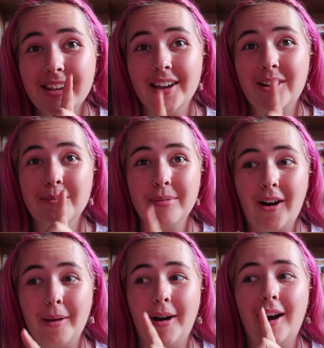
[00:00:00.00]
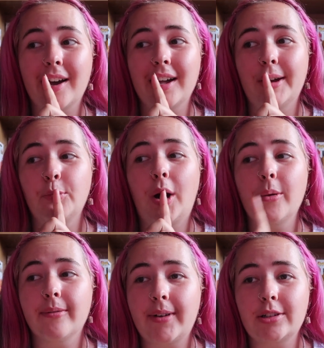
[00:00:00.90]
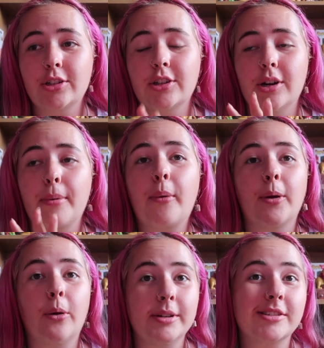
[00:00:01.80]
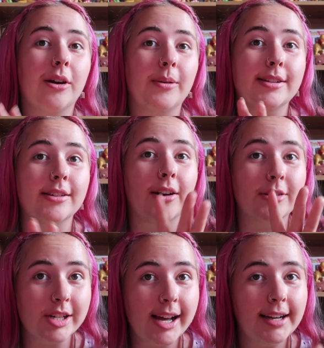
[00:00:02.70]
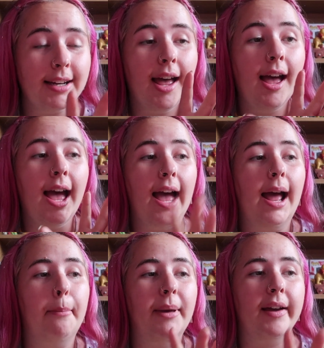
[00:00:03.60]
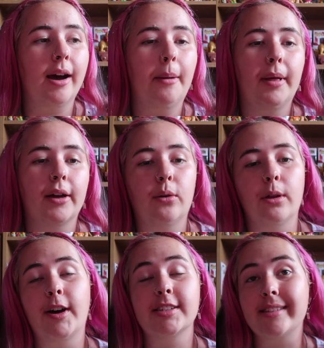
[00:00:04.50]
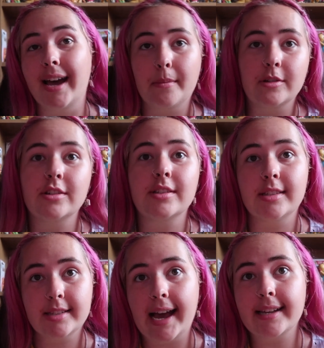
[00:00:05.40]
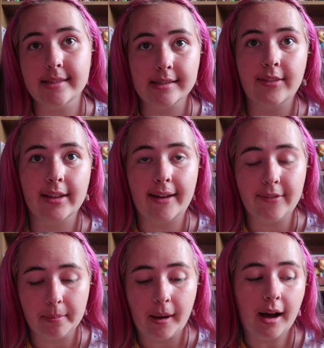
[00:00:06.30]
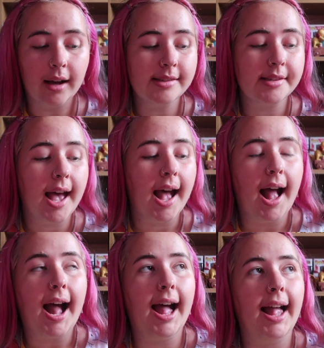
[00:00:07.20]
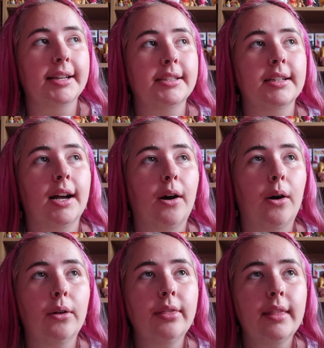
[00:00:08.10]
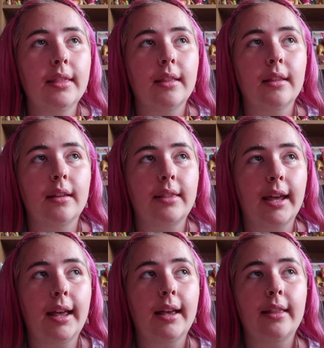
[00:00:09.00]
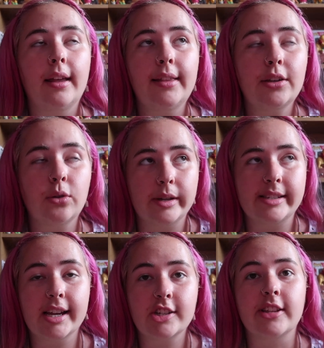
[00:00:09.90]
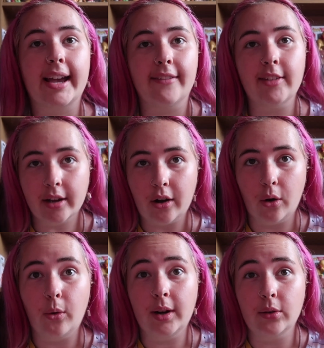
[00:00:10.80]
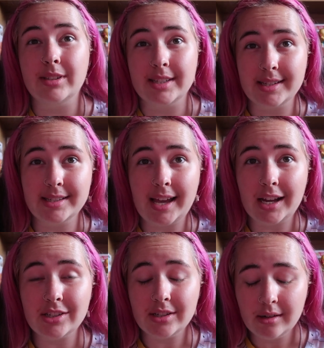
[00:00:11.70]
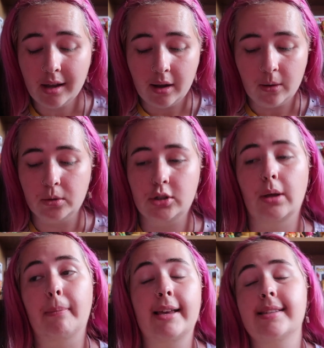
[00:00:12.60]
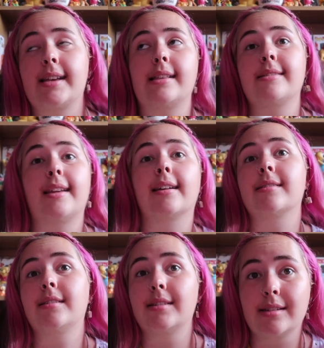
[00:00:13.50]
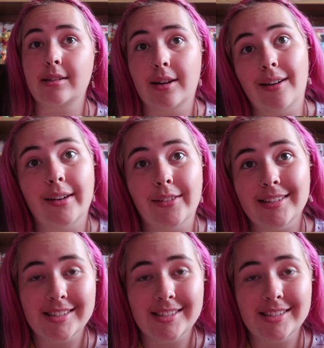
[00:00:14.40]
I got in Primark, and while we're in Val d'Europe we always go into Auchan and pick up like all of our sandwiches and snacks and stuff like that for the parks. And in their toy section they have like a whole little Disney section, which you know makes sense, they're next to Disney, you'd have to have a Disney